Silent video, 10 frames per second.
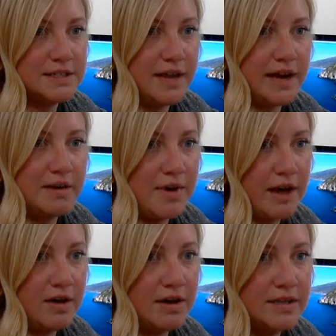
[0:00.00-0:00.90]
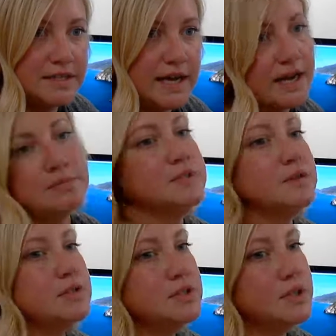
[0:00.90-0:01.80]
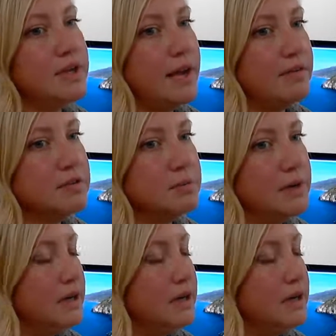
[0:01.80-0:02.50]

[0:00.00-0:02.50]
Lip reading: the iMac all the time, so you shouldn't have to worry